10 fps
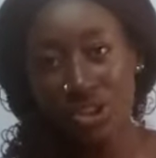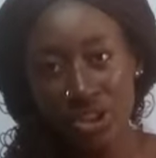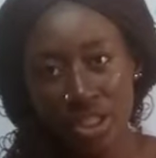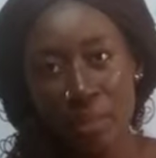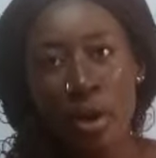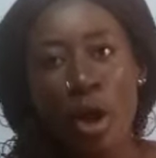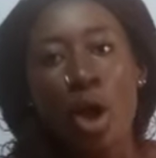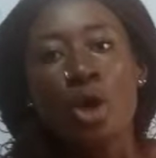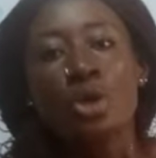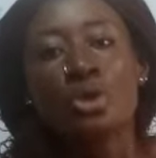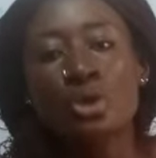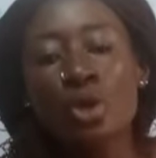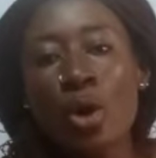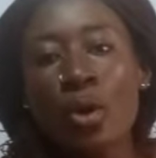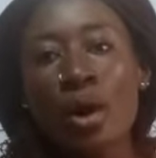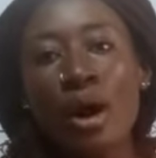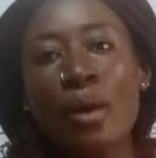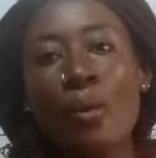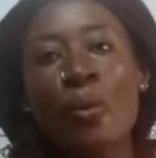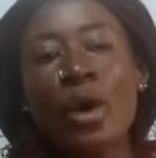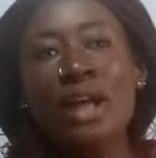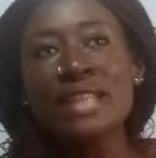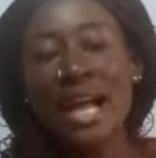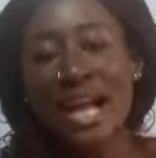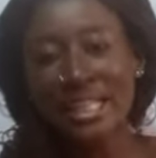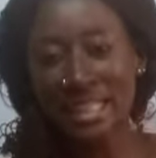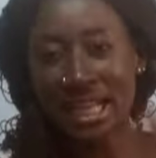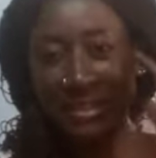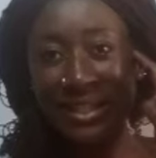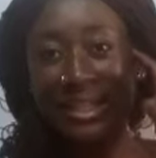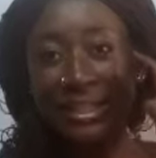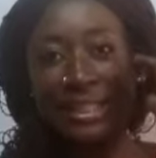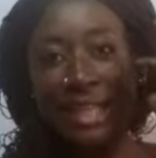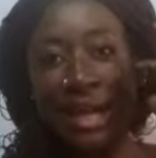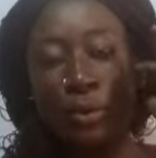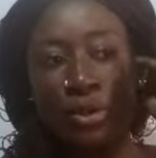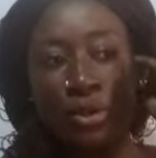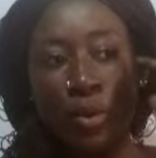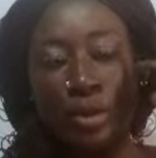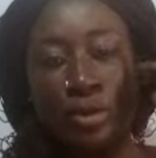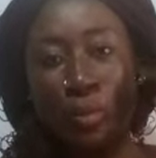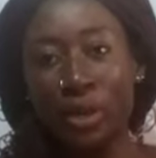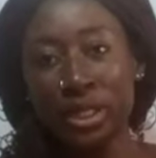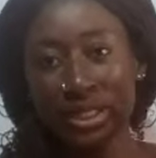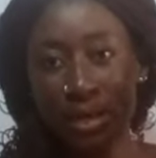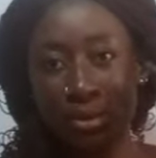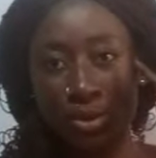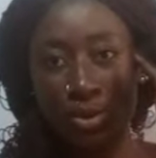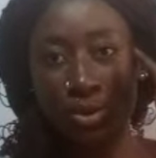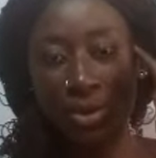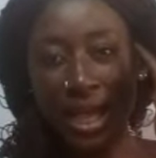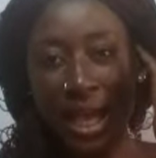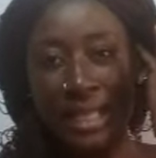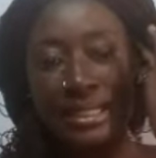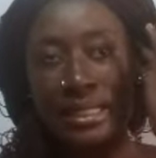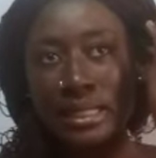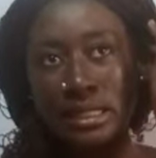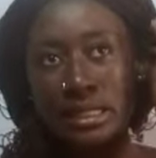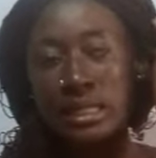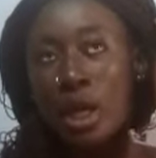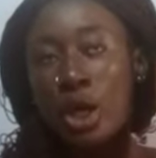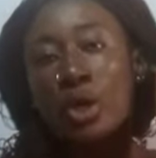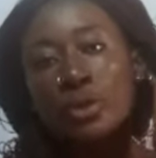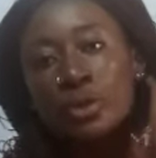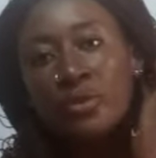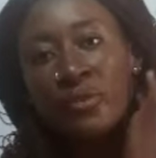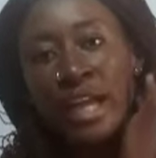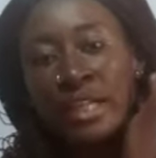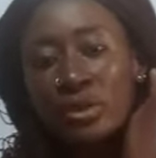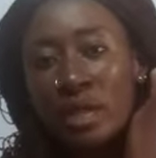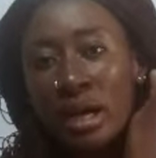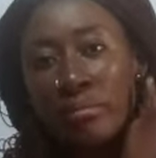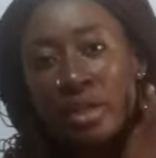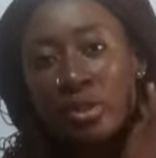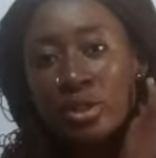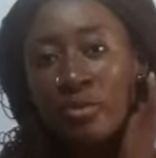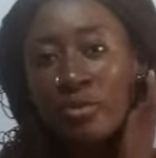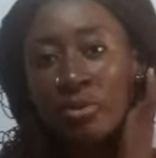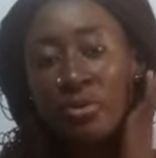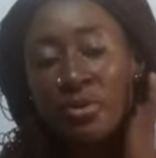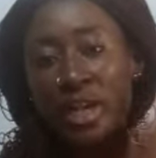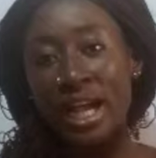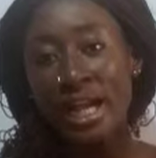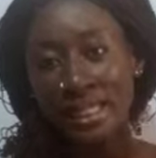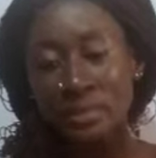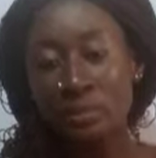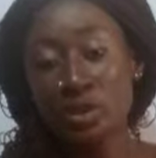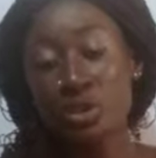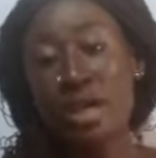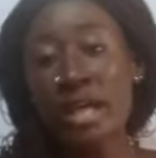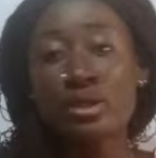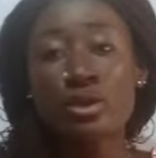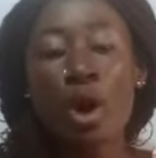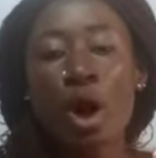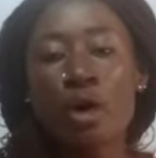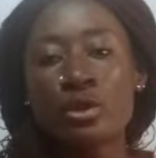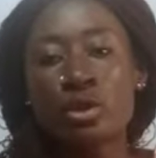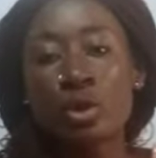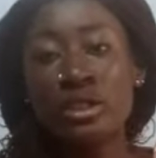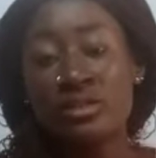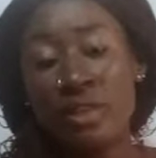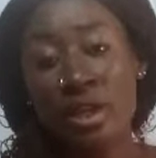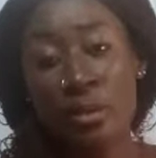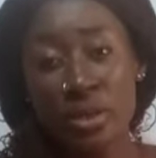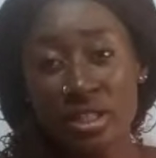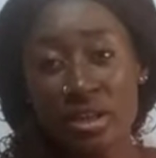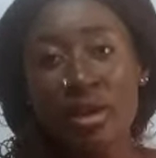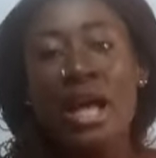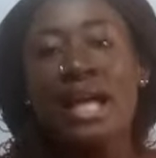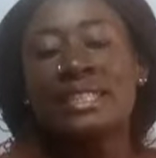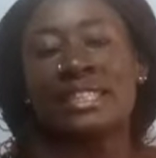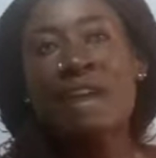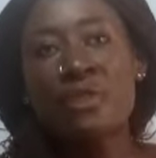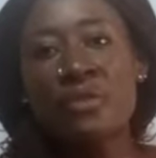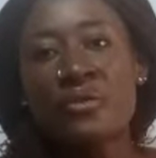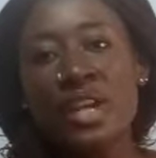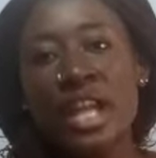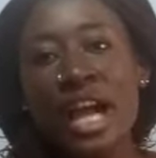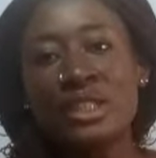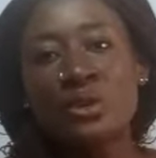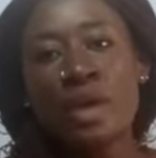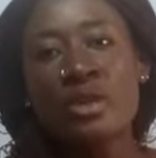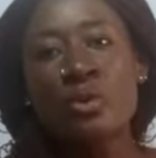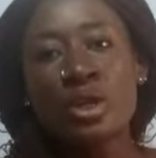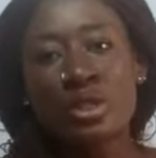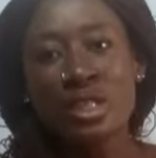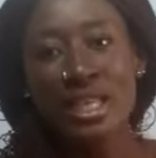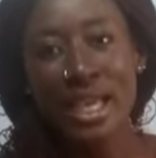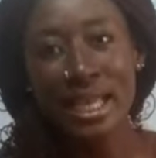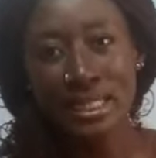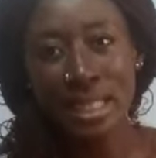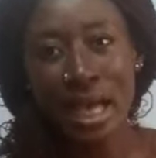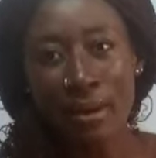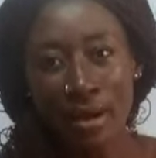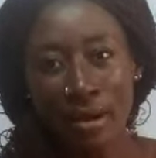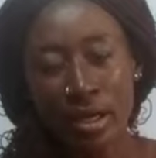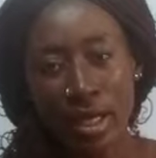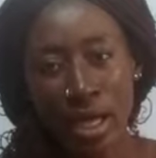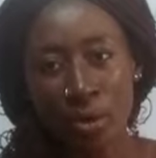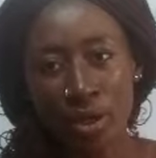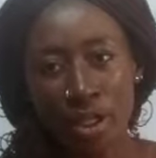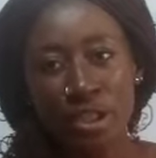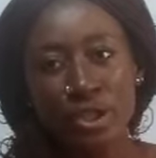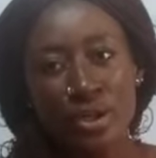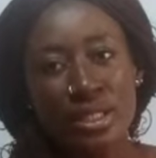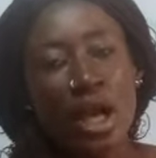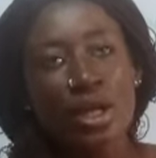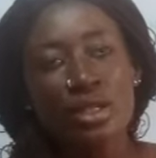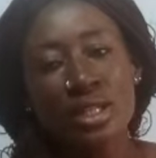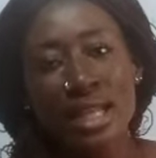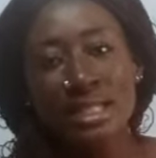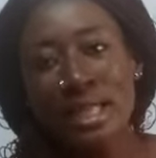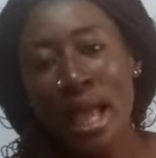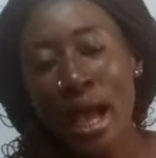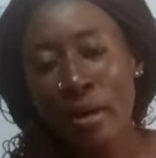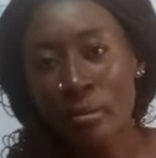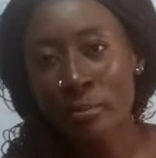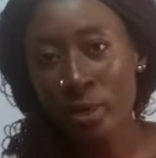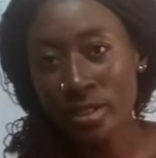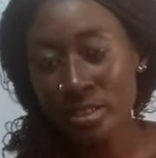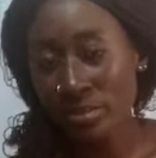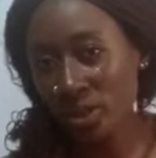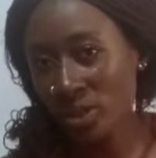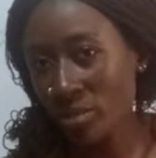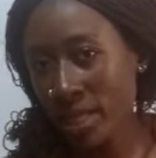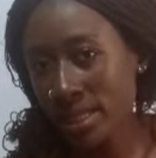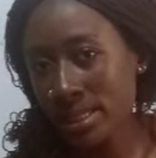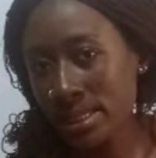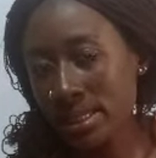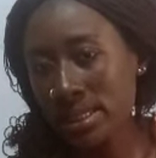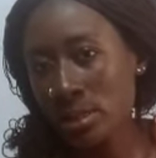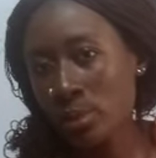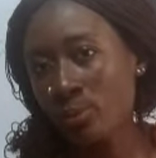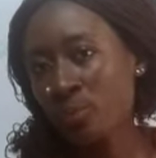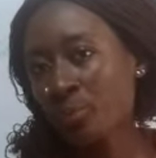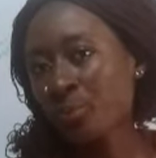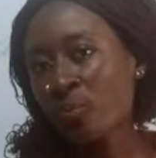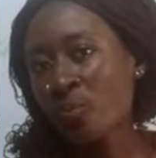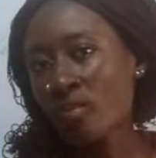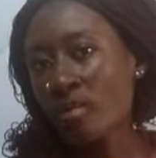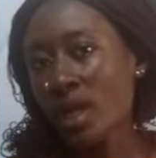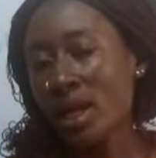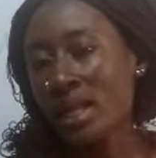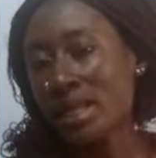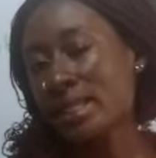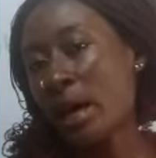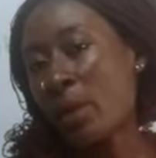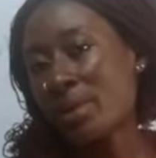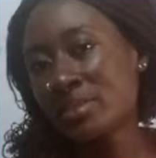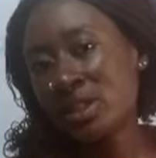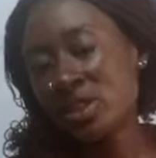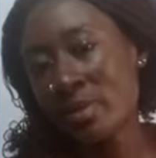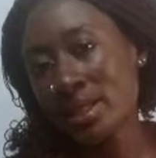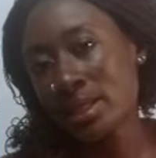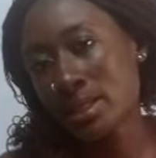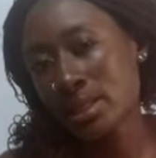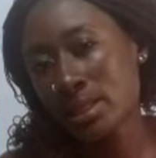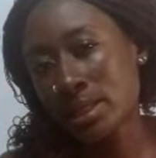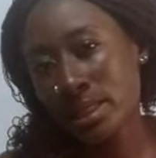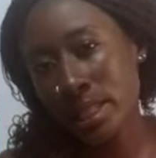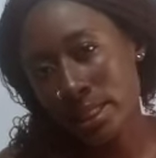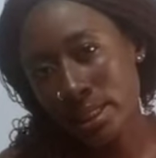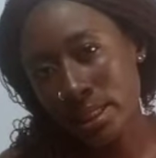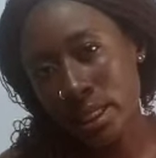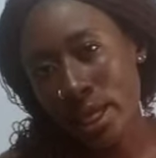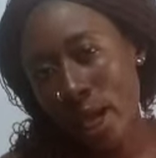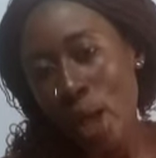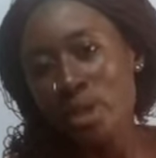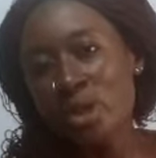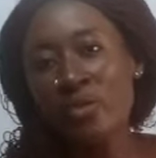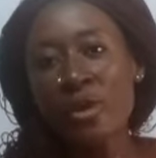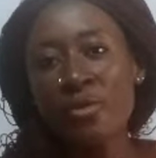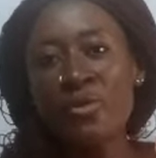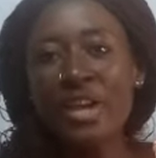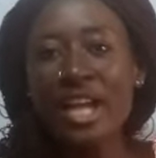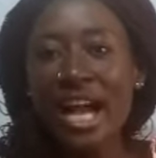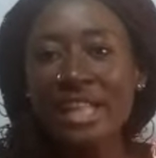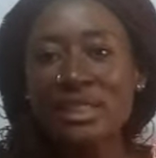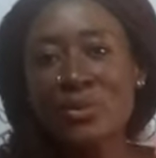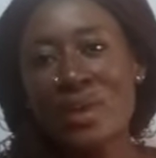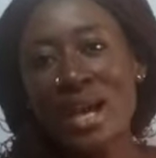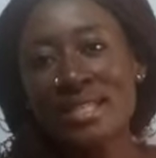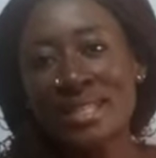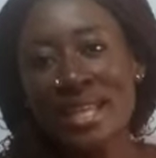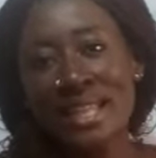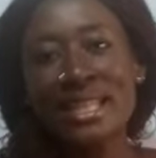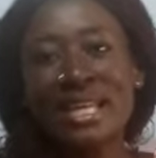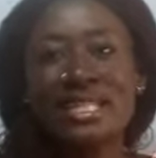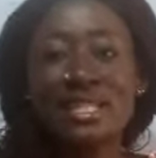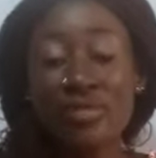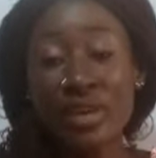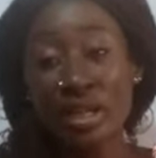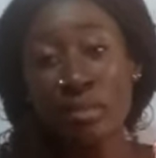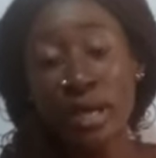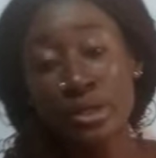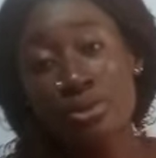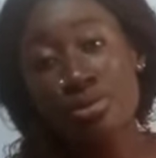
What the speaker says: shape. So another thing I also want to point out to you guys is, fine, you can make use of your free hand, but try to also develop yourself. Now for free hand, when you want to get our calculations, so let's say our bust measurement is let's say our waist measurement is 30. So for free hand we are saying 30 divided by